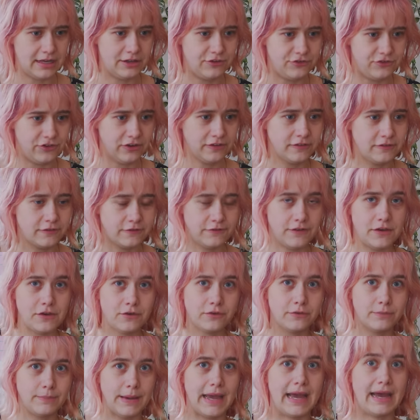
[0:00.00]
It just
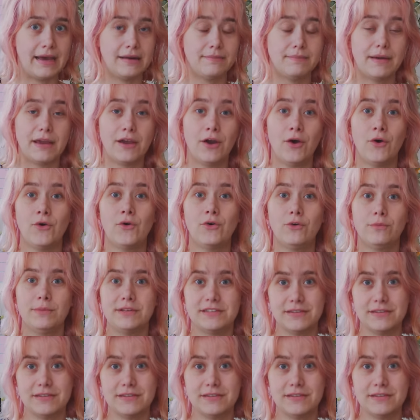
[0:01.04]
feels bad. My home